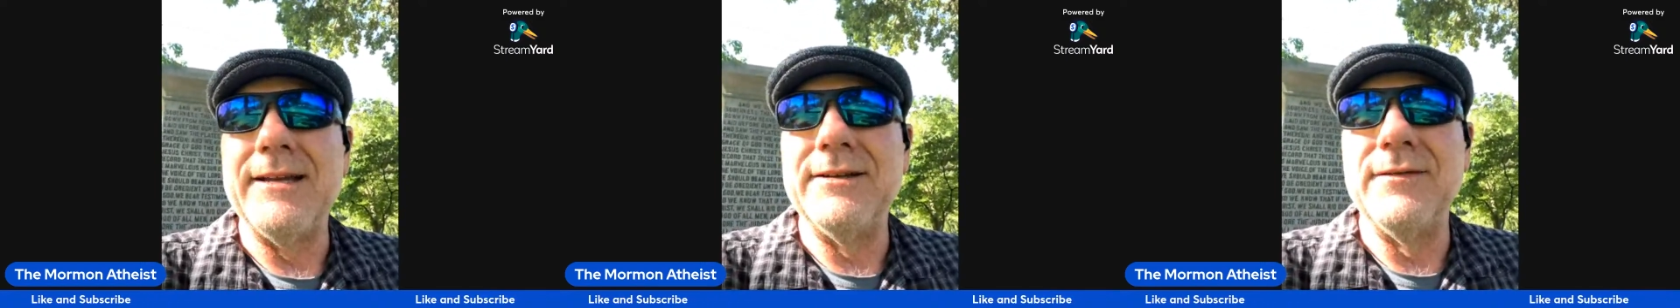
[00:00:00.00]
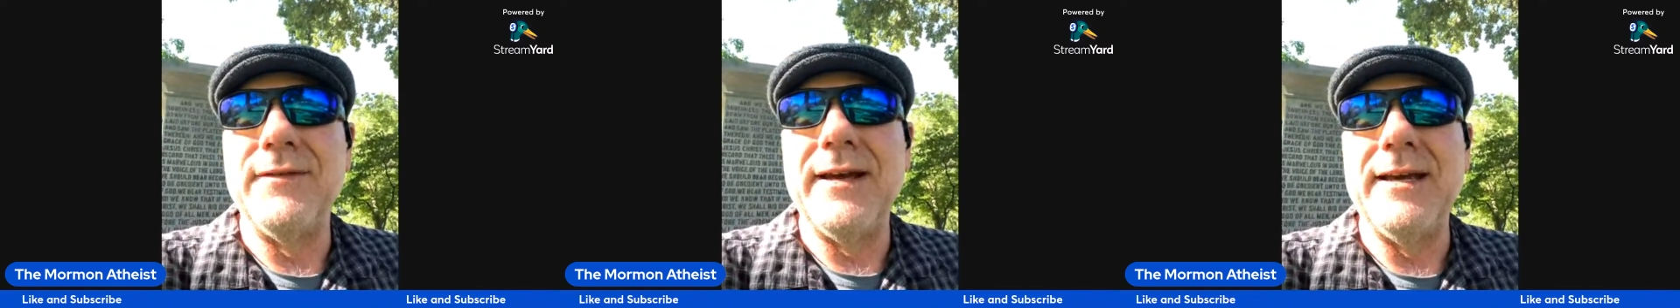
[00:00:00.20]

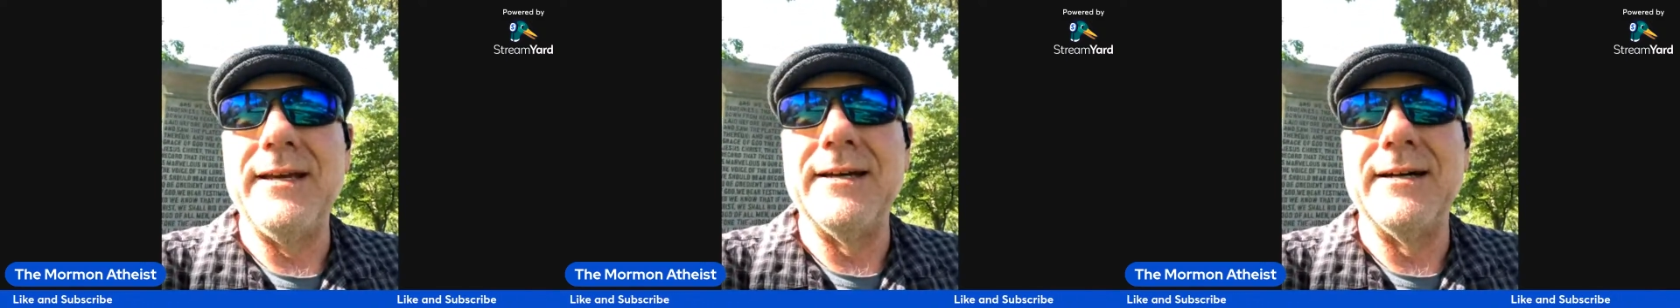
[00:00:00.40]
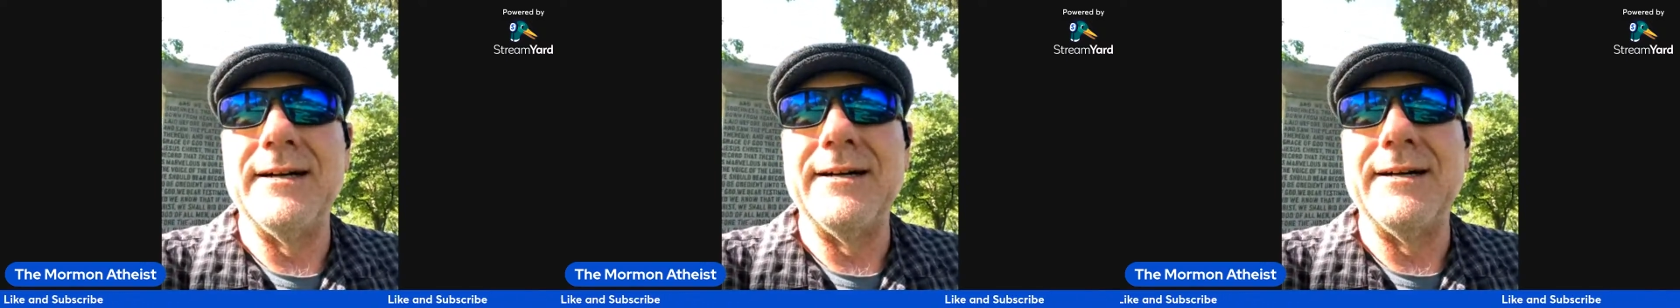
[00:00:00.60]

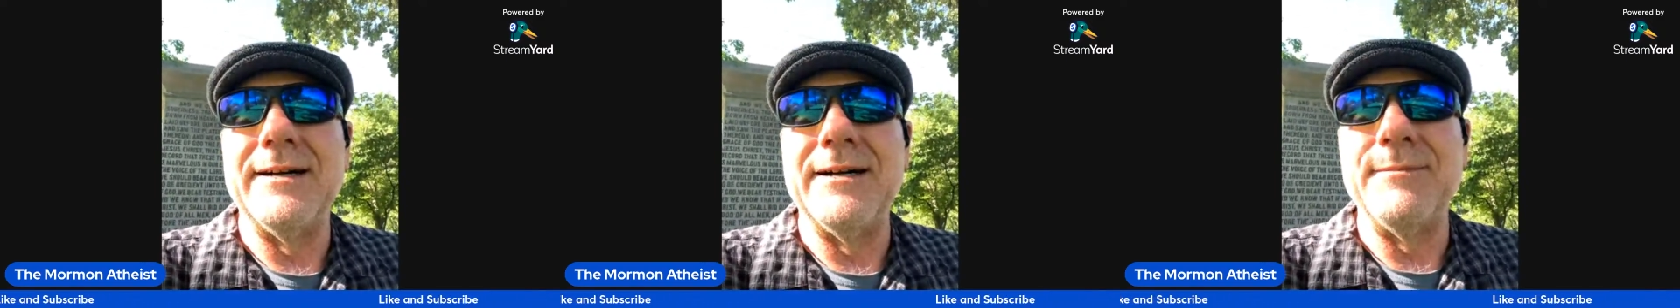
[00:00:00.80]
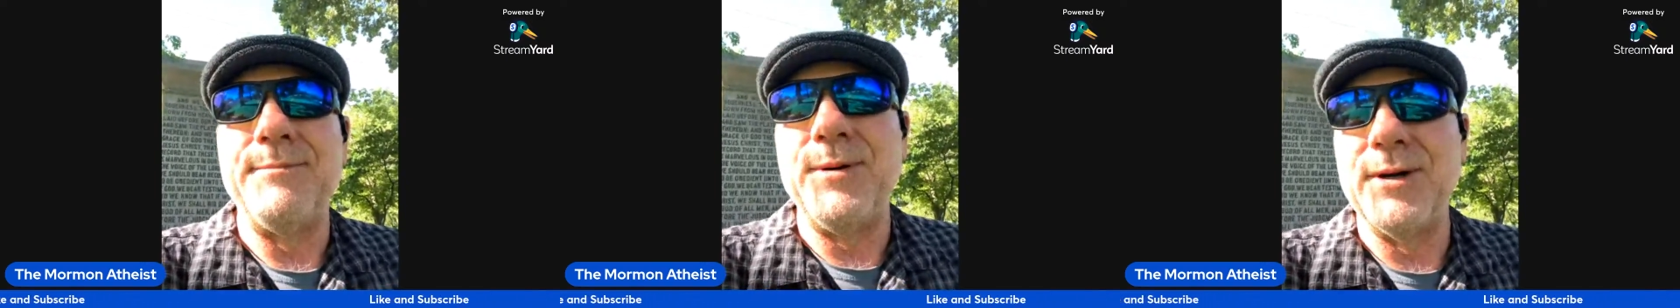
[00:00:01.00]

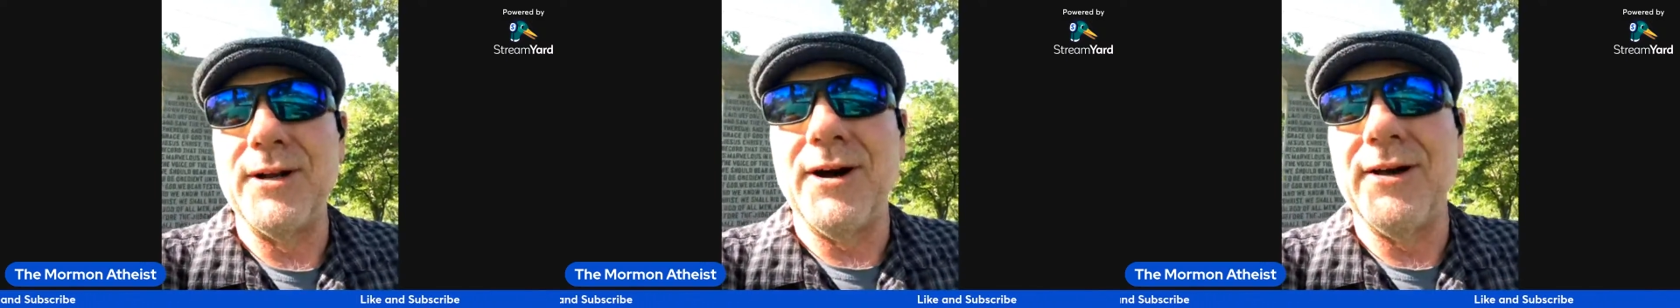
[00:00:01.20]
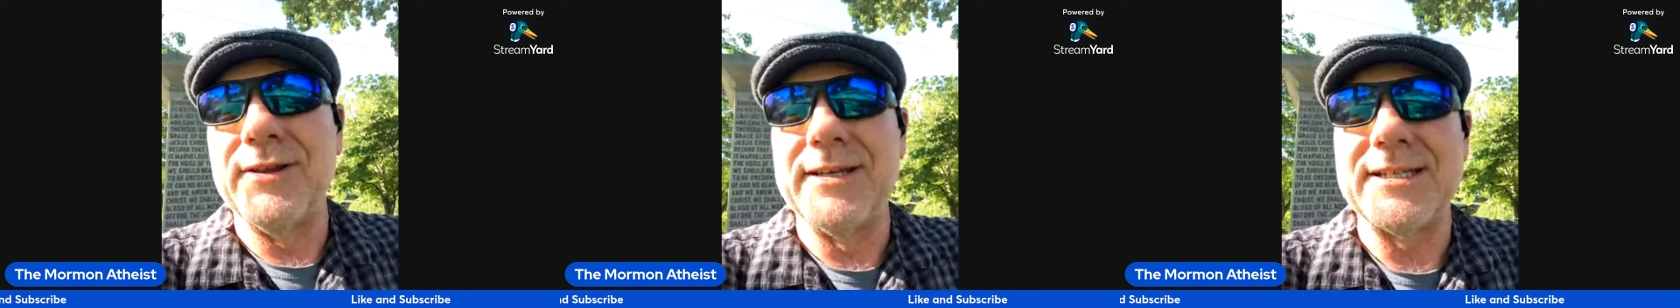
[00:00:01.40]
a put
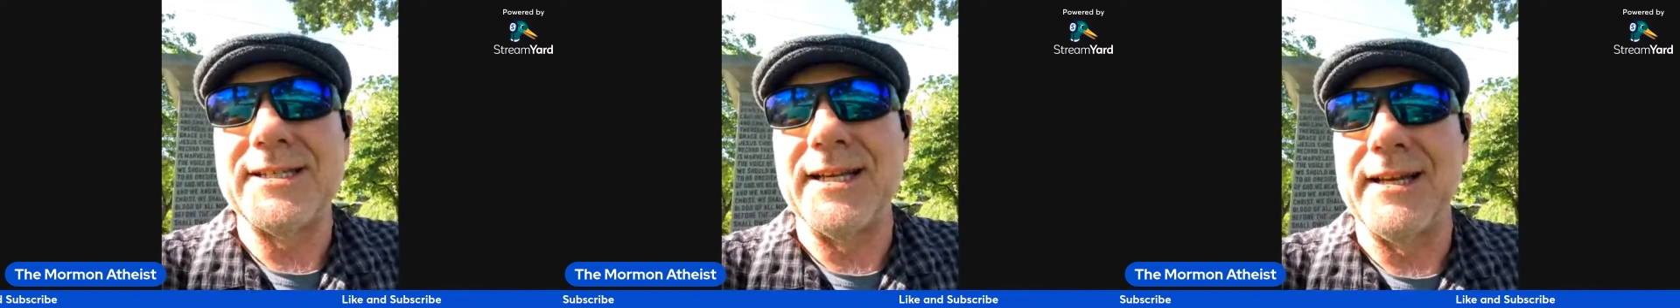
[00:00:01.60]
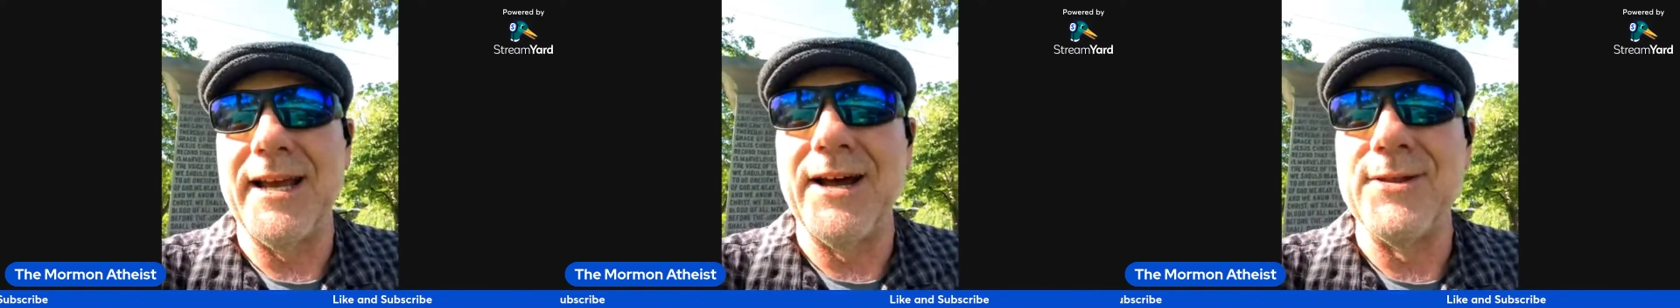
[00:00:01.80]
all this
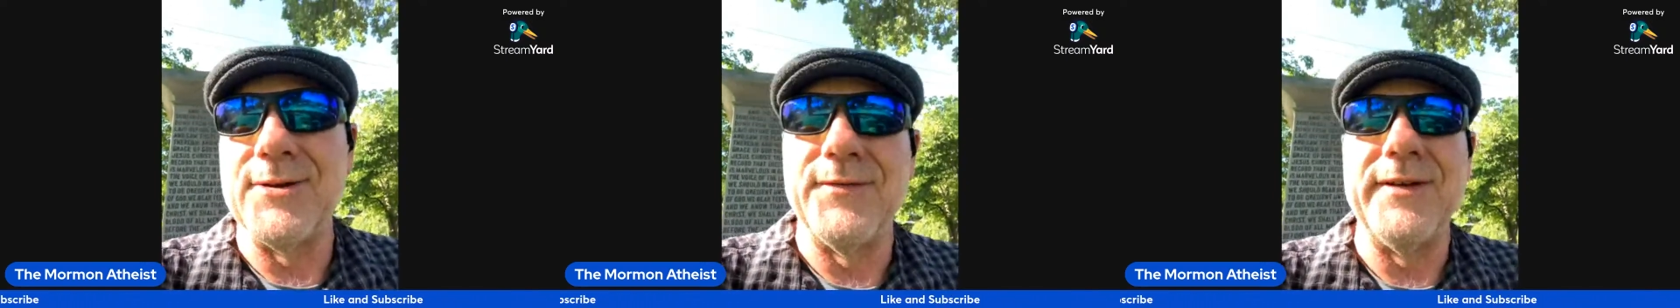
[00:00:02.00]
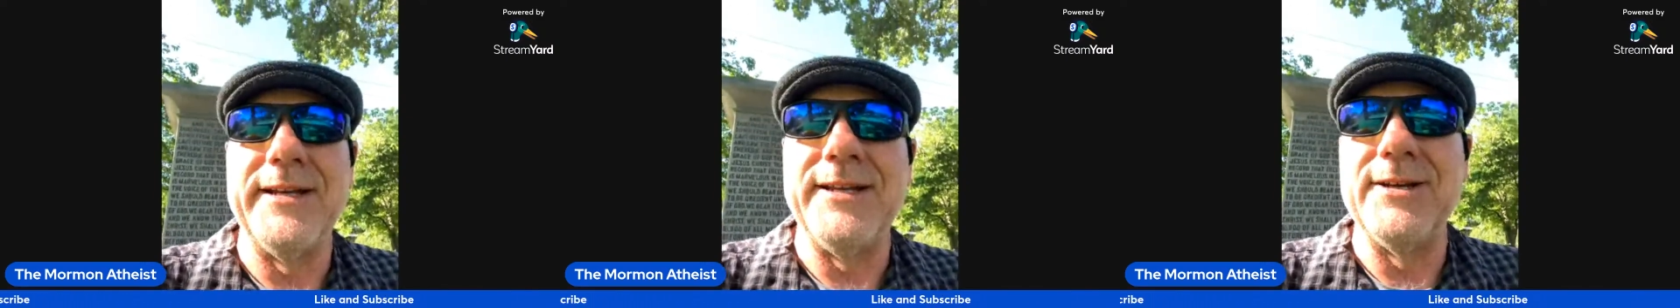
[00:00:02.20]
together
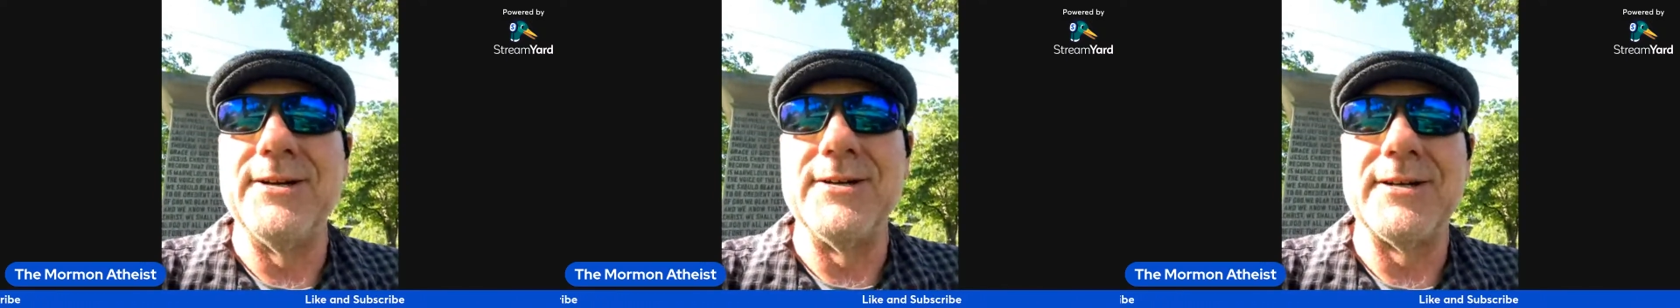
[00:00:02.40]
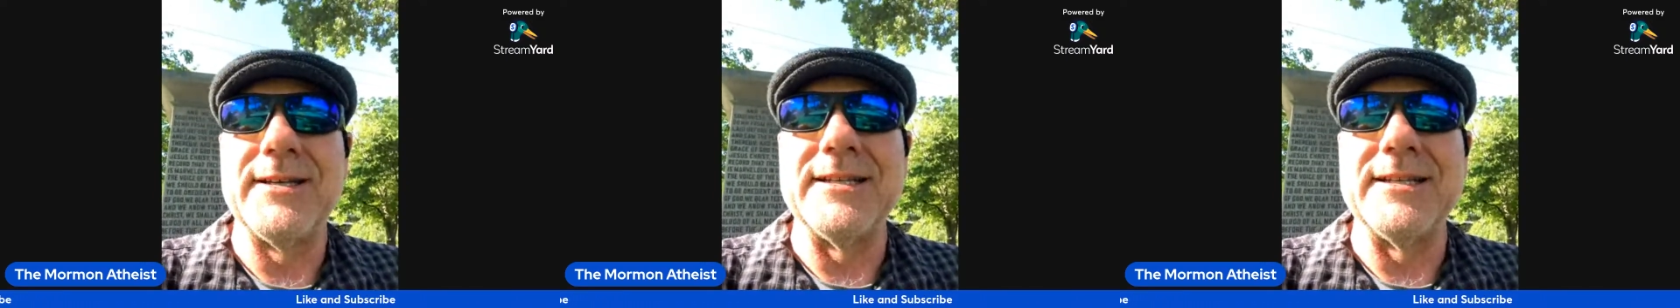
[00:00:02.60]
video.